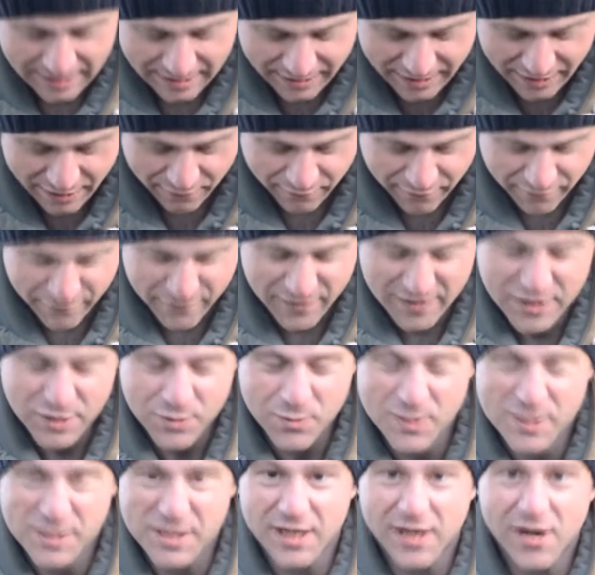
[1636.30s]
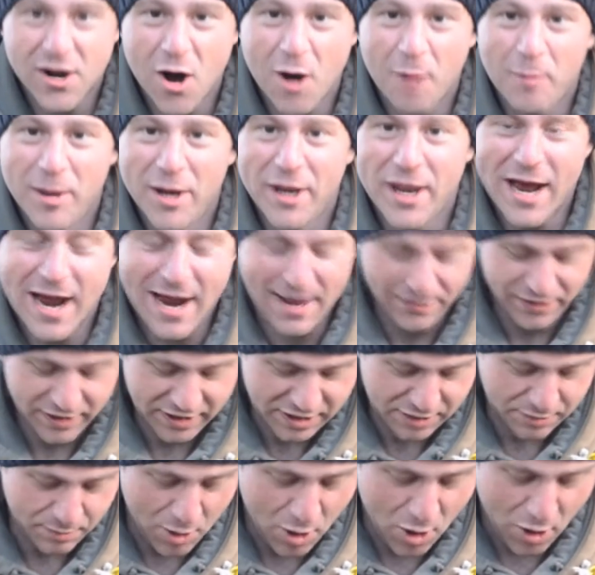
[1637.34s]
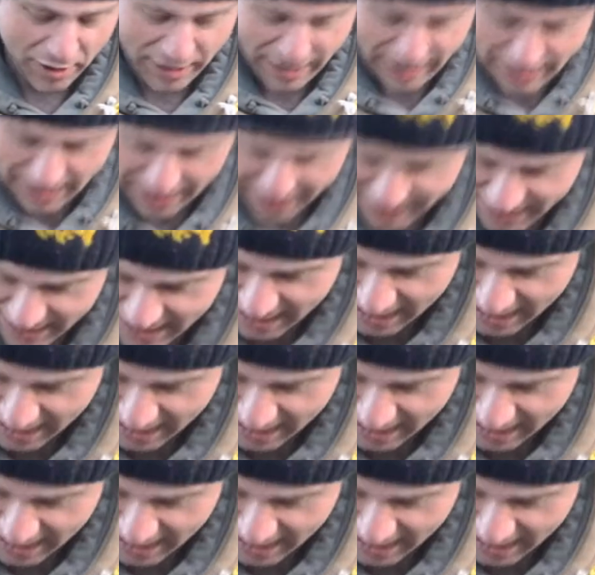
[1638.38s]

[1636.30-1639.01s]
The other fish was a common ad this morning. I didn't